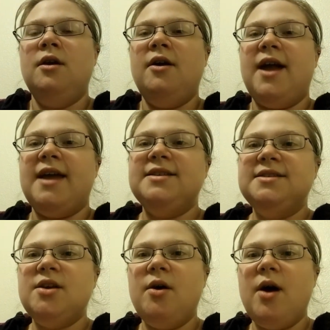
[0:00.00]
Okay,
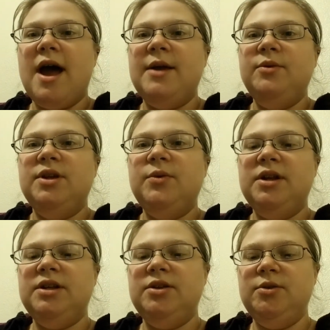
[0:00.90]
so I do
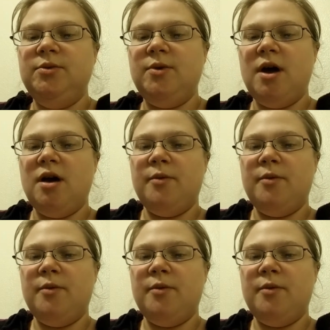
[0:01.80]
want to do